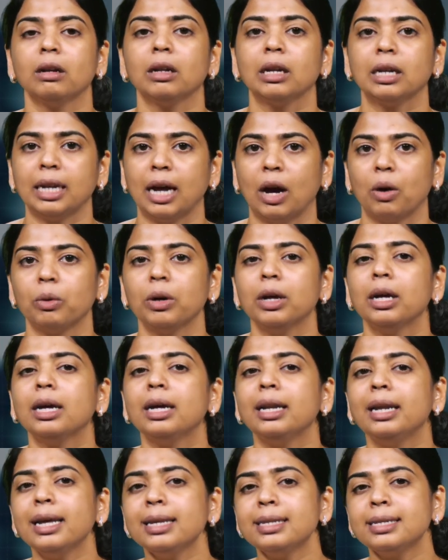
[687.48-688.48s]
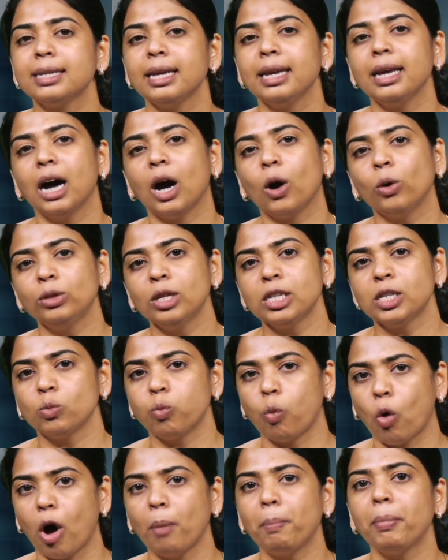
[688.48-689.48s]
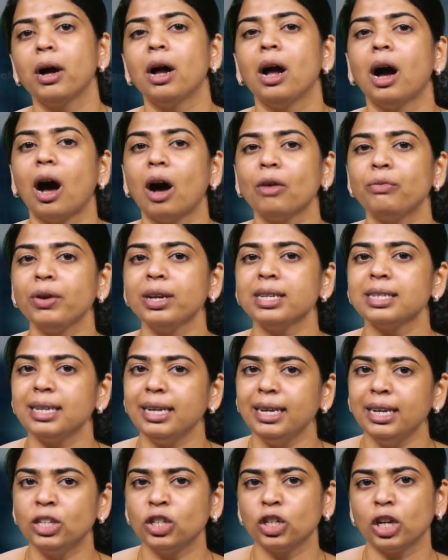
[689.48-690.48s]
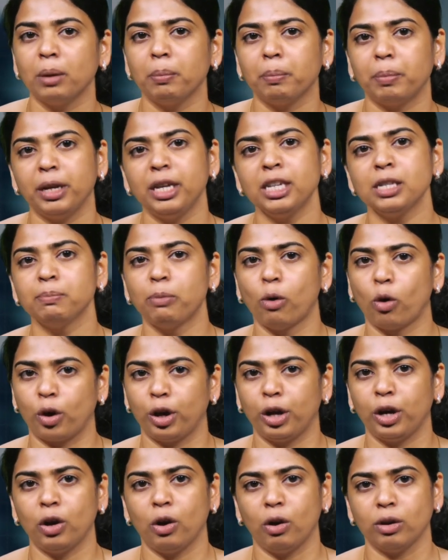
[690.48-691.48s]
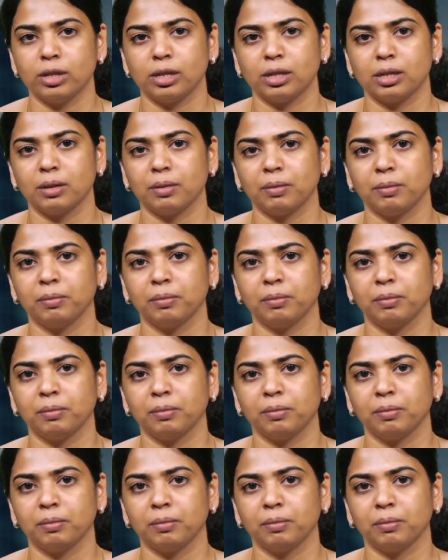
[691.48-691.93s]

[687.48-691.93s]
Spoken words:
Now, let's see how the swap affects each company's borrowing costs.